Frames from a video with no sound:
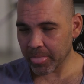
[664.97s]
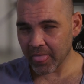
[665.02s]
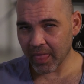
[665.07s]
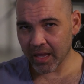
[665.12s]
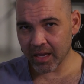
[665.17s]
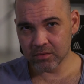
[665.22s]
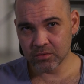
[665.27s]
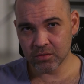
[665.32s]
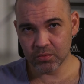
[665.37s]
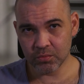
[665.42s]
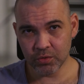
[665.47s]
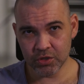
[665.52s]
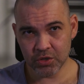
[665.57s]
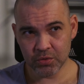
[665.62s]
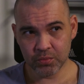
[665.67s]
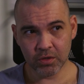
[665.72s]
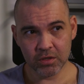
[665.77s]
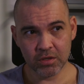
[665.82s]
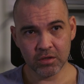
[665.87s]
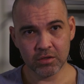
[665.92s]
And
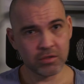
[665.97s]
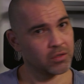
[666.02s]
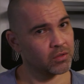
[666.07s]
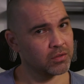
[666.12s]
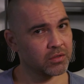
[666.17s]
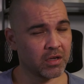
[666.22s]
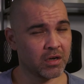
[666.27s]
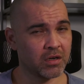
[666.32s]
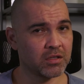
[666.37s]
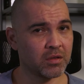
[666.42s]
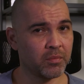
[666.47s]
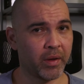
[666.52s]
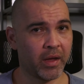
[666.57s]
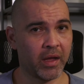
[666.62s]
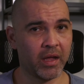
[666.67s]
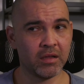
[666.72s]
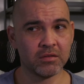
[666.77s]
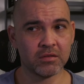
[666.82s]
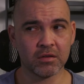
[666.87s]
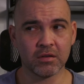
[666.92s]
which one you choose there
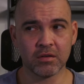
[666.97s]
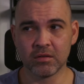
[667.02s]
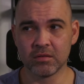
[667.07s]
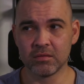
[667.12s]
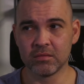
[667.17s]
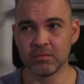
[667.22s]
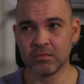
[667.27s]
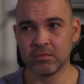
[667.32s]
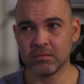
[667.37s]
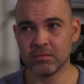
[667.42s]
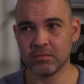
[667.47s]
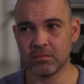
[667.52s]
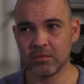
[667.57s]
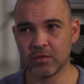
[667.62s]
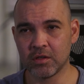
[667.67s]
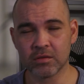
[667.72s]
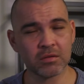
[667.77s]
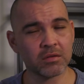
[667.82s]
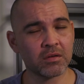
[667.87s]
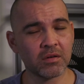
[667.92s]
depends on
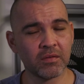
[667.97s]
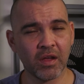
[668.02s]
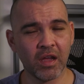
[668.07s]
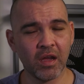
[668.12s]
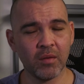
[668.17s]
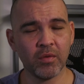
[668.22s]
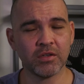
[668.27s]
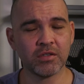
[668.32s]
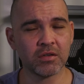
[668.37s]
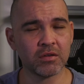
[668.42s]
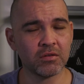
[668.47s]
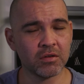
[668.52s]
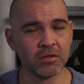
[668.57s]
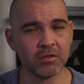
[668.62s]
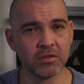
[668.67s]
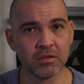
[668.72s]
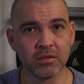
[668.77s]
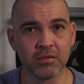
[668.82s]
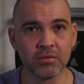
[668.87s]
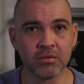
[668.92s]
the sort of image you're going
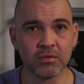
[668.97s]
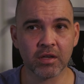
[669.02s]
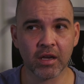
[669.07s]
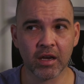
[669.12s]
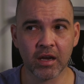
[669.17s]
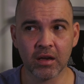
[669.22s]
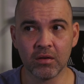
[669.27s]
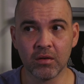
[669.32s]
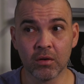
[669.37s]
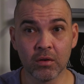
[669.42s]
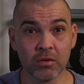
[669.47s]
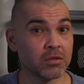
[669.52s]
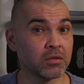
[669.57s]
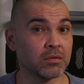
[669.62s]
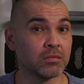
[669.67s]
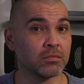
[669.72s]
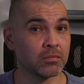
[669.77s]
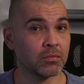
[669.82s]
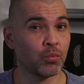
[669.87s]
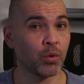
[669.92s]
to use and
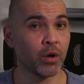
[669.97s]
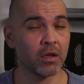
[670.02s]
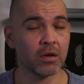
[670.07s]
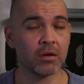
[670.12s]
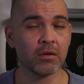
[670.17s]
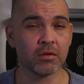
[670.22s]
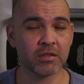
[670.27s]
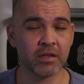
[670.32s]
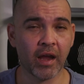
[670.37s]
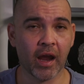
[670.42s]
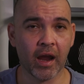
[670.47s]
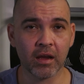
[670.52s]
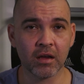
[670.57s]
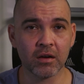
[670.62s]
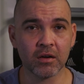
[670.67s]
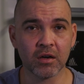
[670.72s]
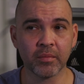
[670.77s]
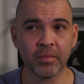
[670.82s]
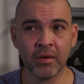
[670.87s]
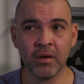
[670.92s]
also where you're going to hang
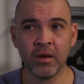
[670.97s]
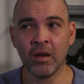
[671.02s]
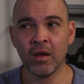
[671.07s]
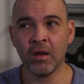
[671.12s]
it up.